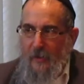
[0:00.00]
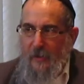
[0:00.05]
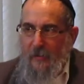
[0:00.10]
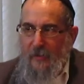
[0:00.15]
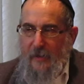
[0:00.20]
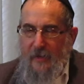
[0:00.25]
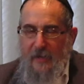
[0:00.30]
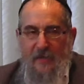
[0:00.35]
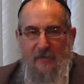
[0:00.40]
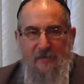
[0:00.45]

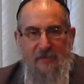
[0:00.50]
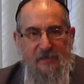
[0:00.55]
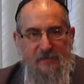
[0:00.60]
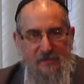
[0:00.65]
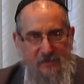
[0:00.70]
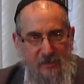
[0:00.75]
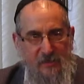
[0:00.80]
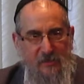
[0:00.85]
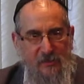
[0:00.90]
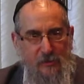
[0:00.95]
that he has a
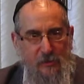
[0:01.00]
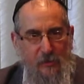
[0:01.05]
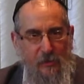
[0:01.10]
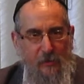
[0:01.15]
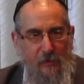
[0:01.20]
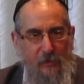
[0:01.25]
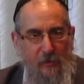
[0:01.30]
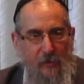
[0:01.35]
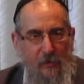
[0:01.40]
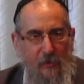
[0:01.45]

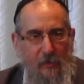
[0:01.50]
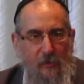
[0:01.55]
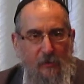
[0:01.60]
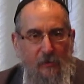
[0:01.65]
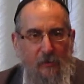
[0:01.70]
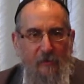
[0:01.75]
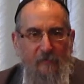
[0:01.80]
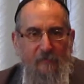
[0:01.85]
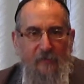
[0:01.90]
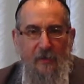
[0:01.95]
sister
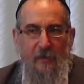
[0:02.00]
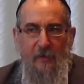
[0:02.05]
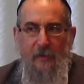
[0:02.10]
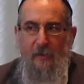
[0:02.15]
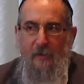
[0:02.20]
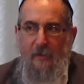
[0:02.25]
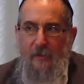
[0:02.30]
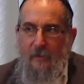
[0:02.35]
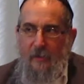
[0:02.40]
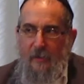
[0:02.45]

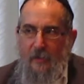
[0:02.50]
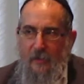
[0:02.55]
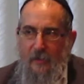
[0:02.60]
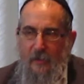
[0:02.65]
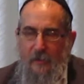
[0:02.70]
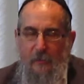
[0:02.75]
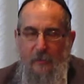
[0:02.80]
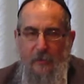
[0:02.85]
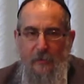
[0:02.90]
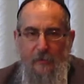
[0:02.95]
living in a
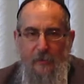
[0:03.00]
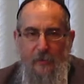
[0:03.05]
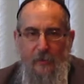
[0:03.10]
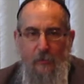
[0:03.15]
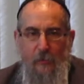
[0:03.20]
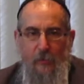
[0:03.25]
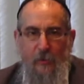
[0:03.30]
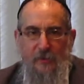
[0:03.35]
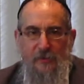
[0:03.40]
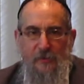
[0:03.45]
community
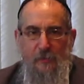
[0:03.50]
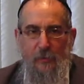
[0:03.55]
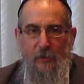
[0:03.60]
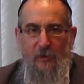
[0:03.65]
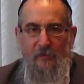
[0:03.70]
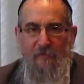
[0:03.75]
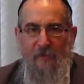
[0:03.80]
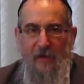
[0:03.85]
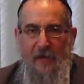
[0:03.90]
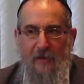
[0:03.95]
called
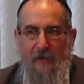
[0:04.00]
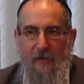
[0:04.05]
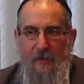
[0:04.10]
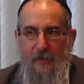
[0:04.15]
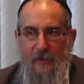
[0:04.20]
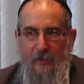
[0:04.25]
Spring Valley,